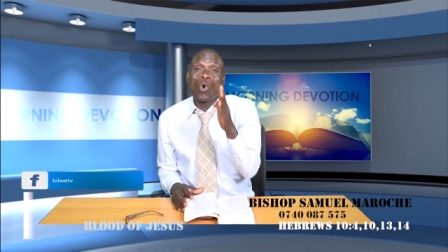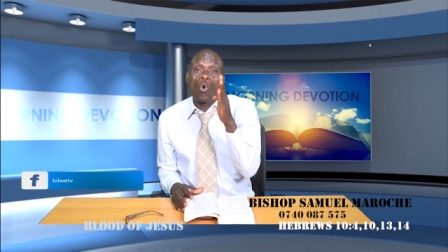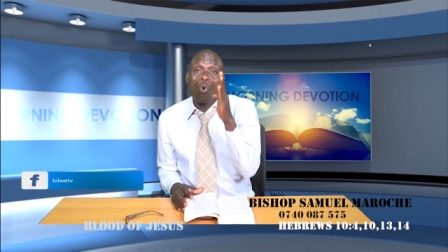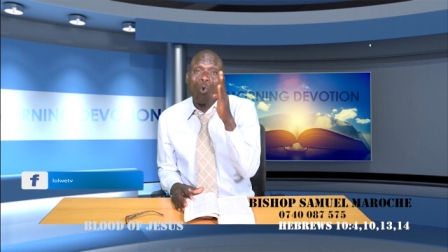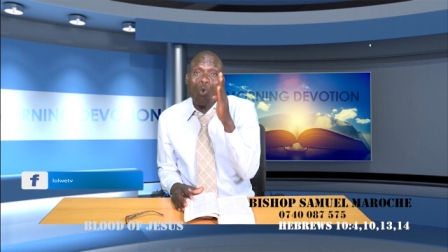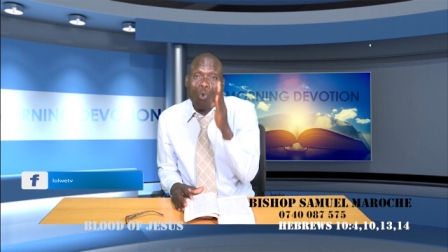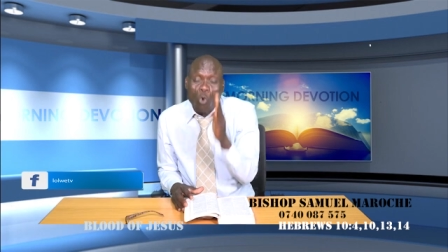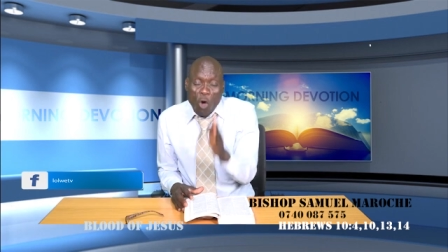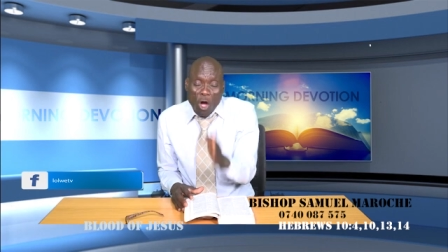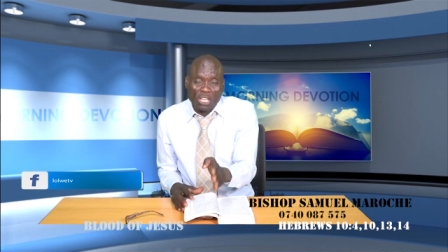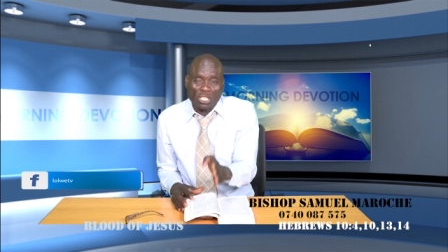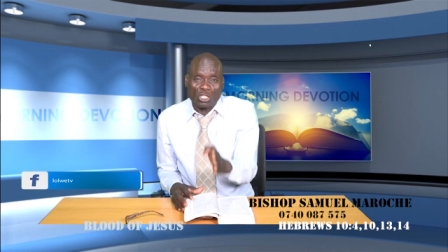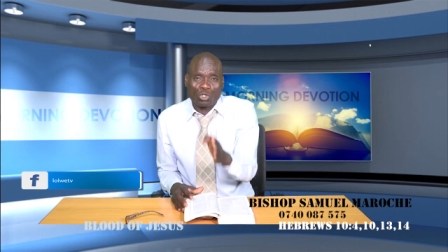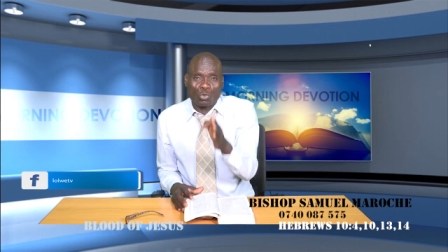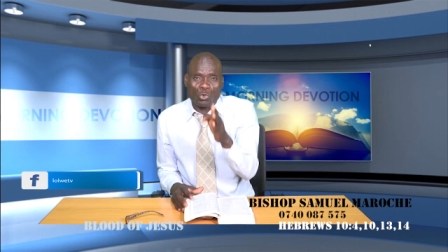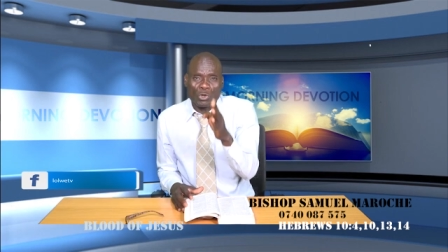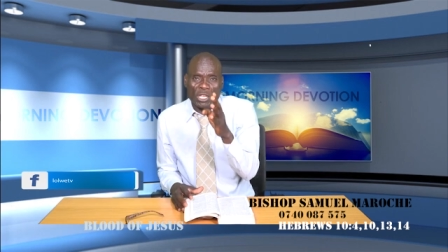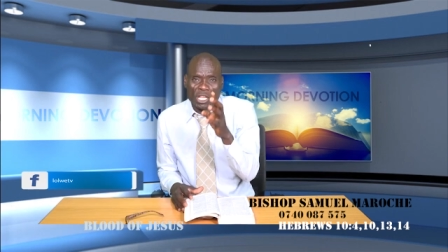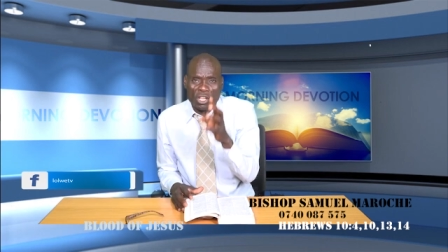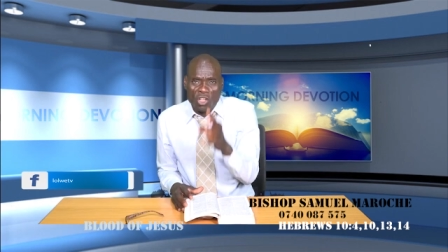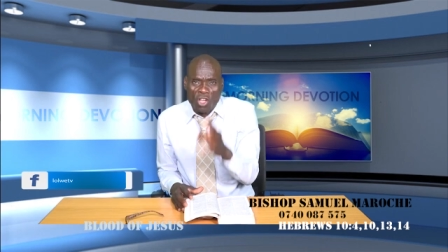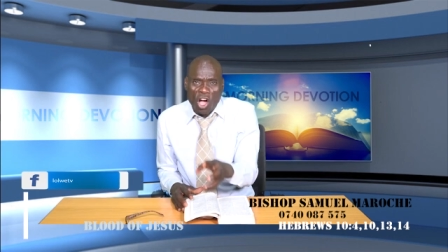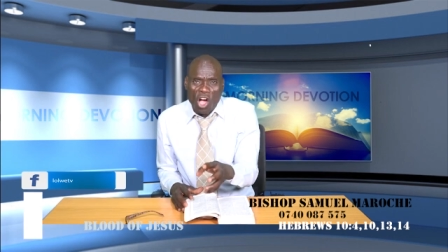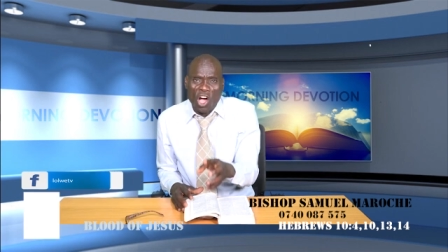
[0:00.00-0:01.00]
what
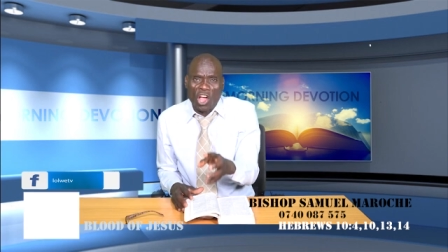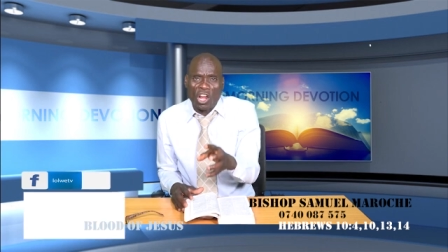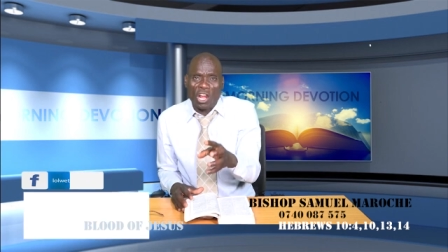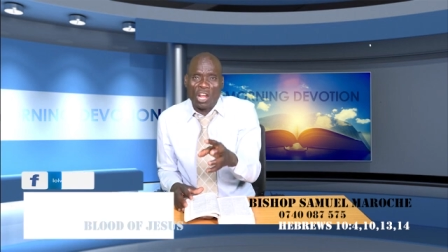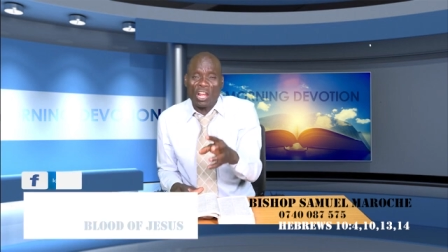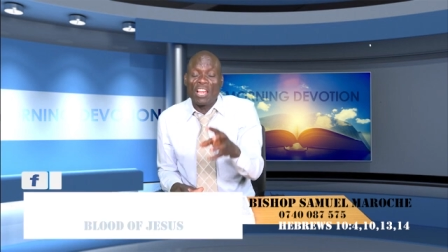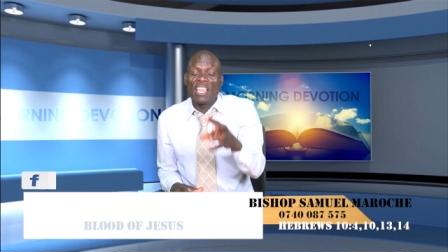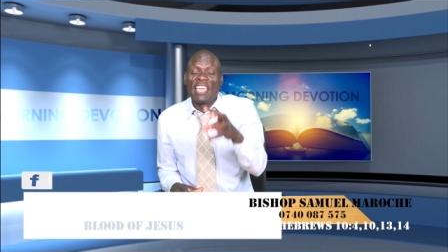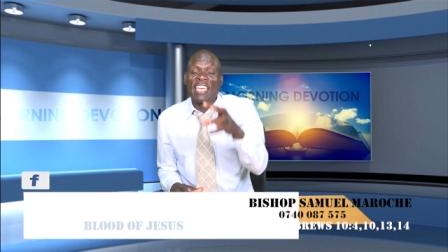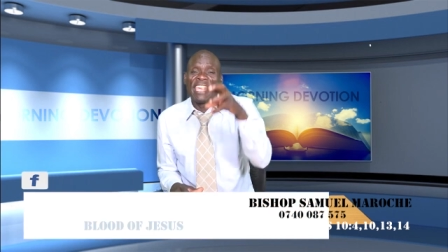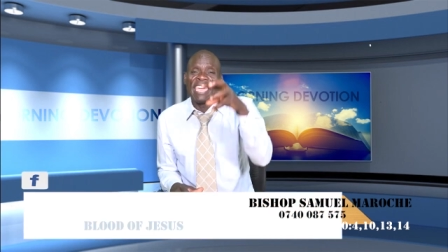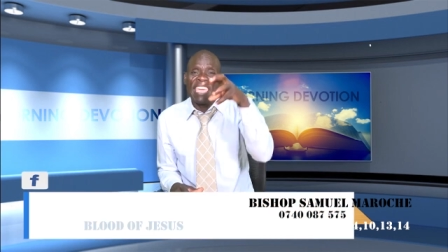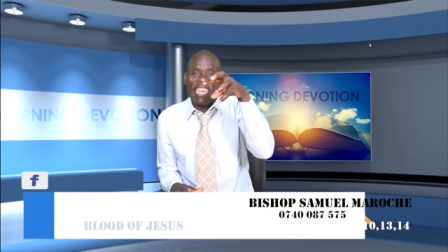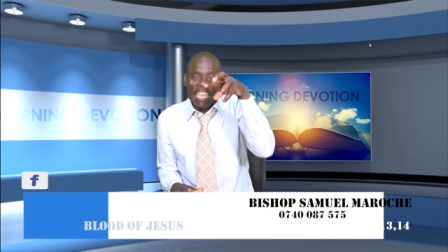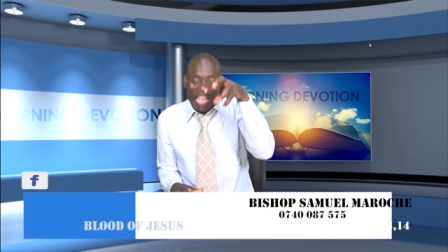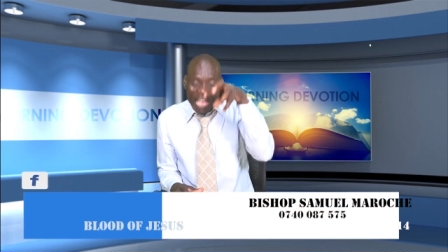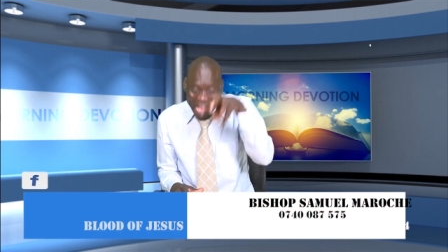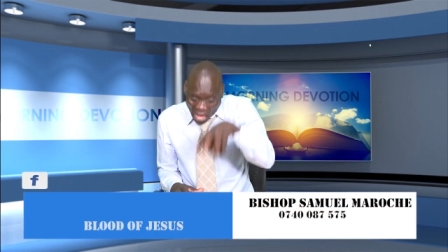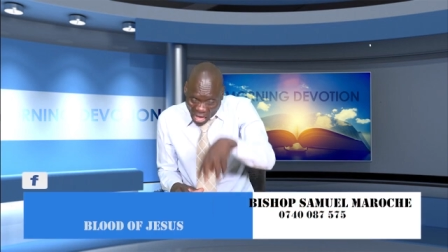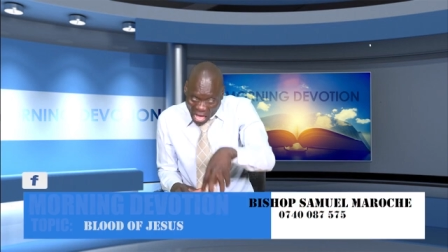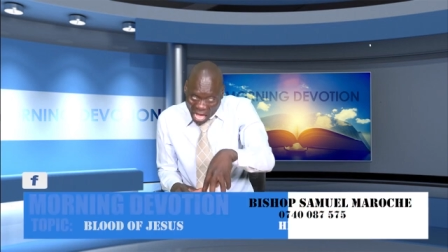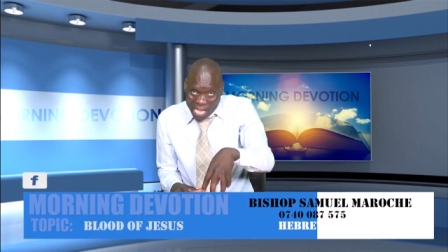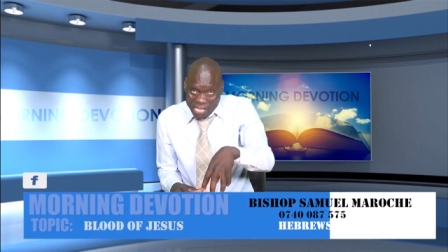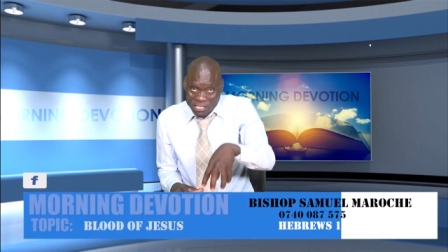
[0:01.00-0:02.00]
we call, he
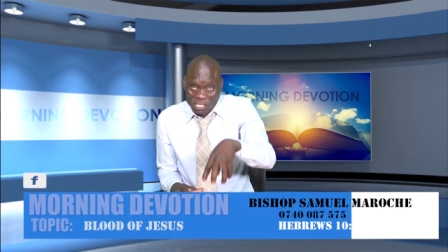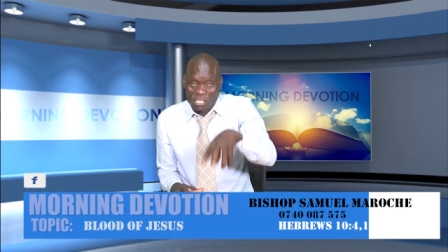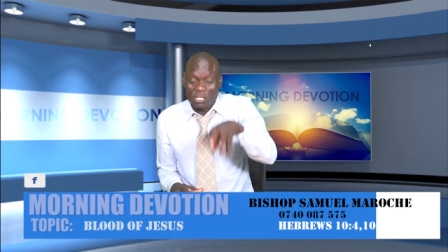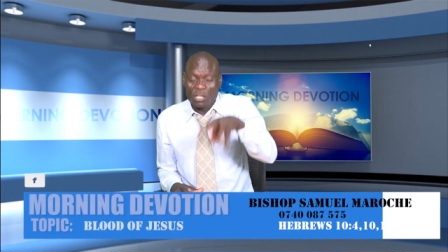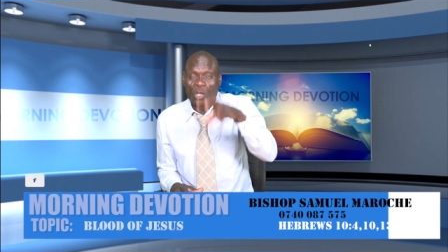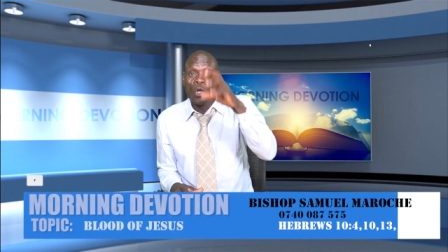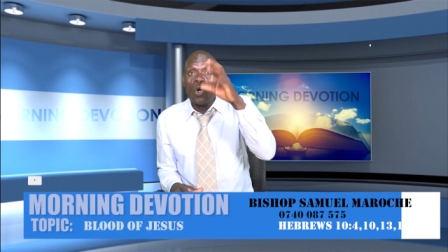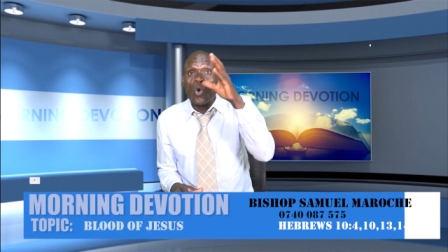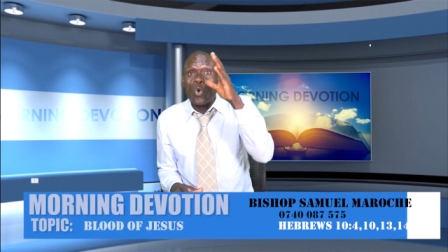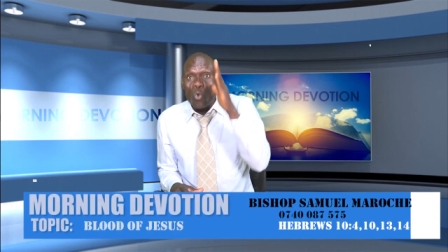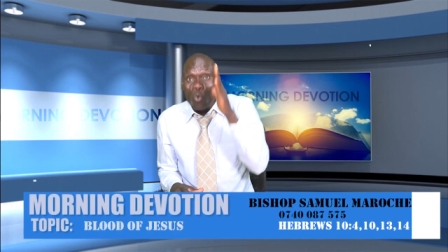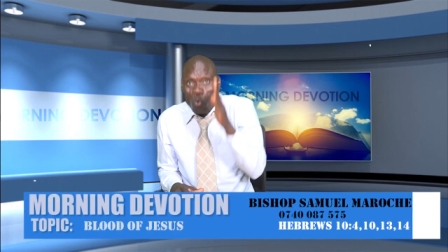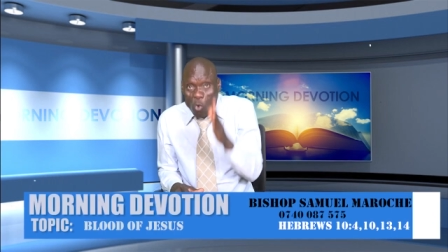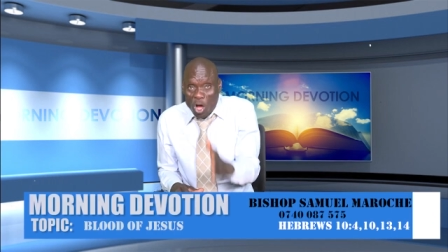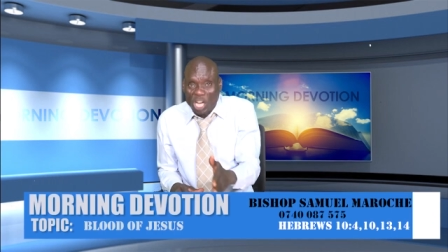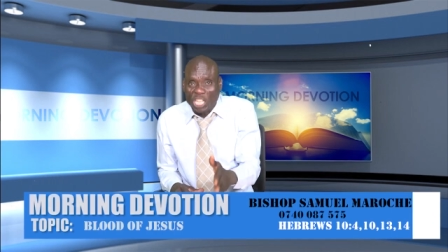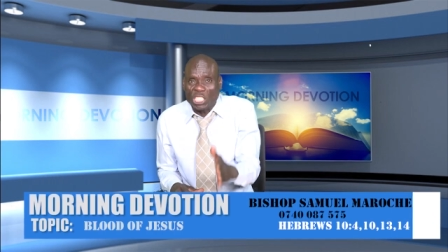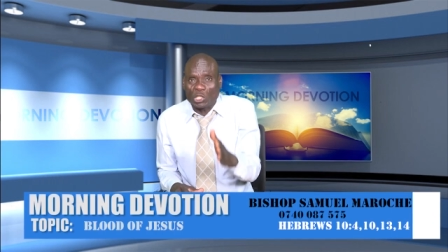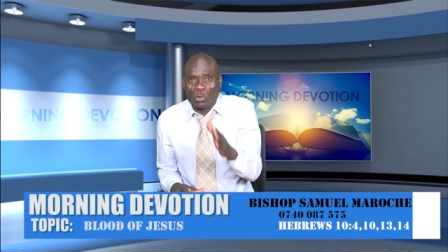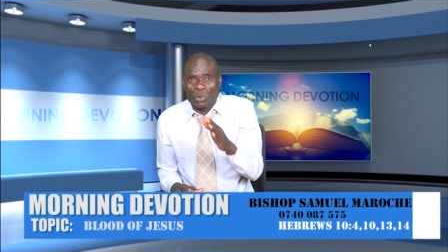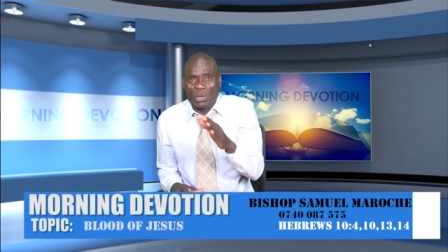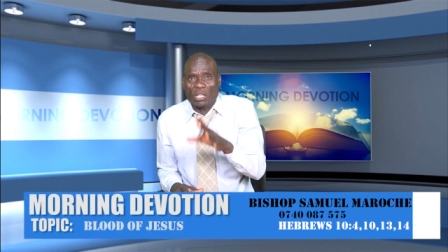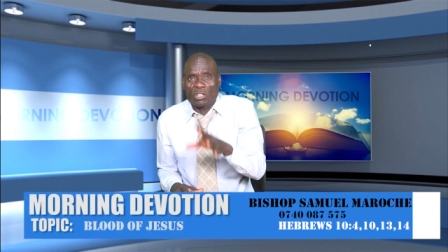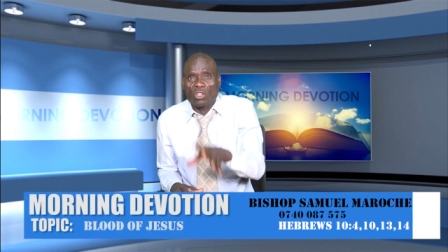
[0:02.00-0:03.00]
has
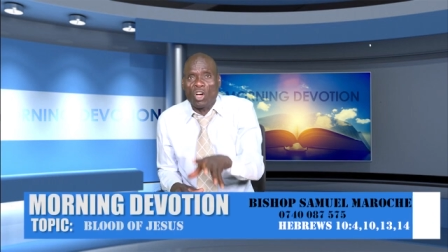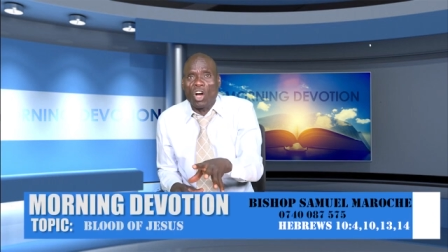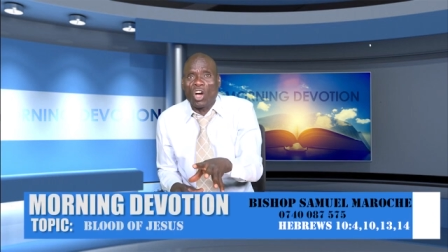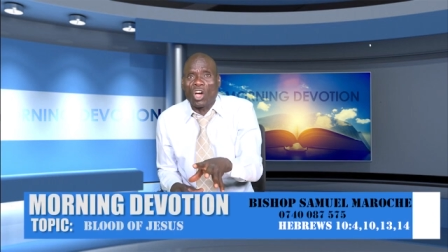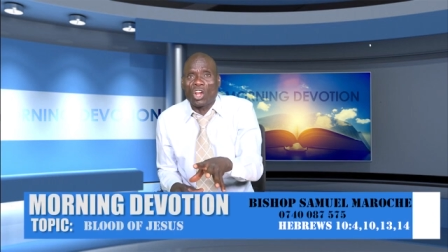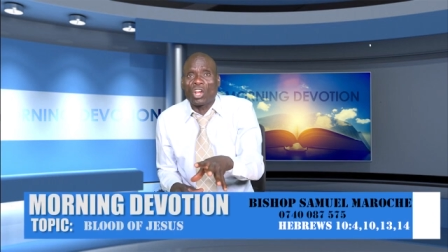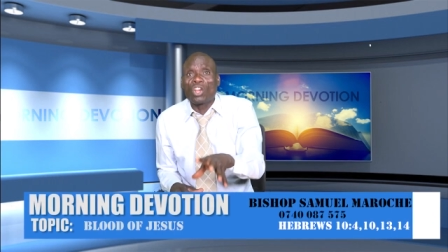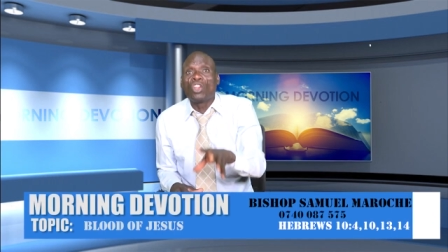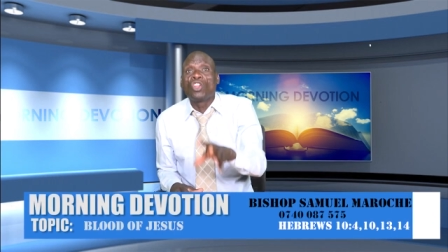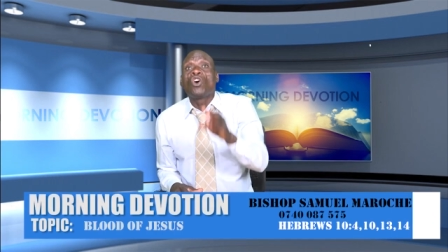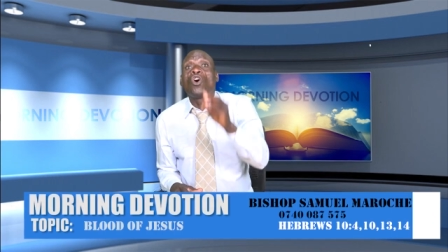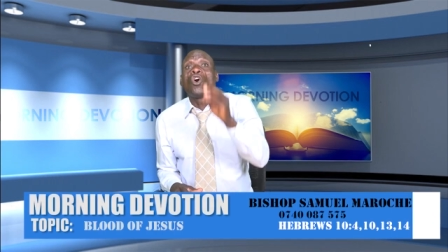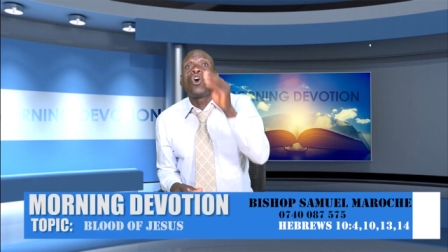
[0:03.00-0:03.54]
what we call